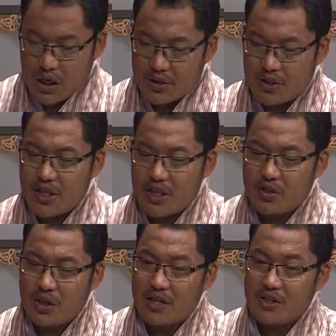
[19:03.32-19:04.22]

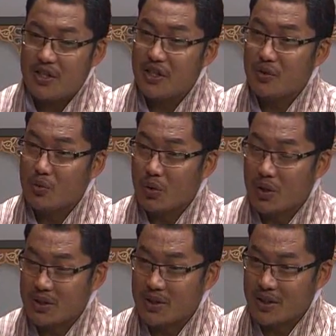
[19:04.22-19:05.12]
Decentralization
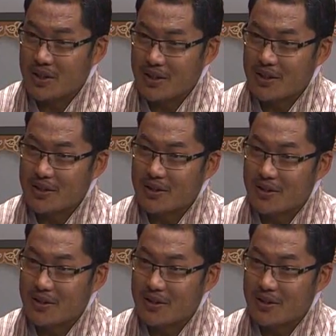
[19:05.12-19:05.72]
was the